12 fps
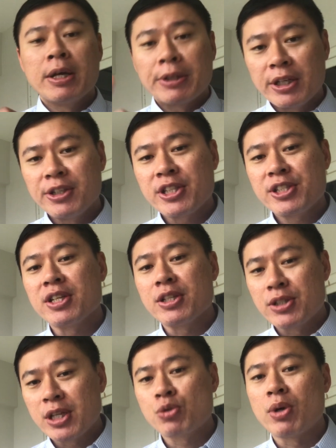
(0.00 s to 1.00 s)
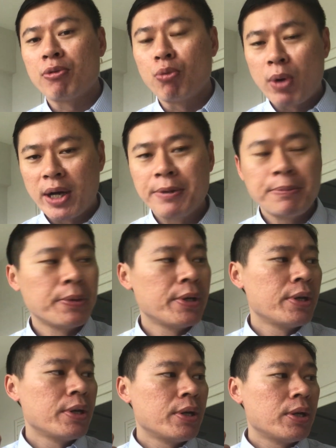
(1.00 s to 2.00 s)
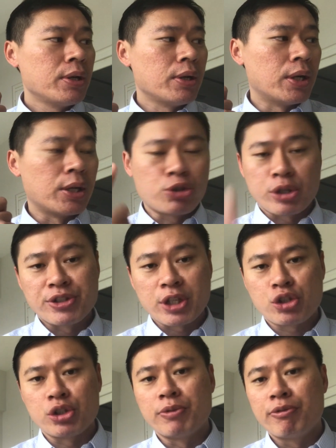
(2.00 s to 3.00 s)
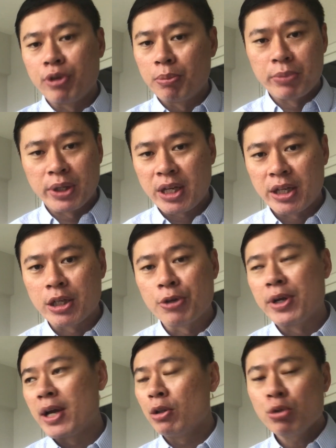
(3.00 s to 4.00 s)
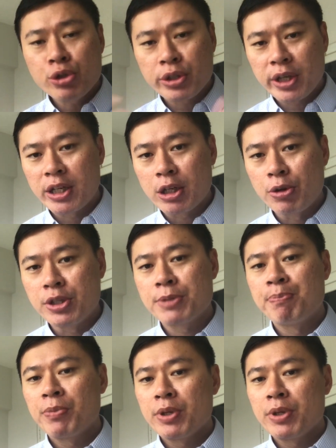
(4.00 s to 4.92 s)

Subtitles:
Then next thing is just to have one transaction from a category. And I look through the categories.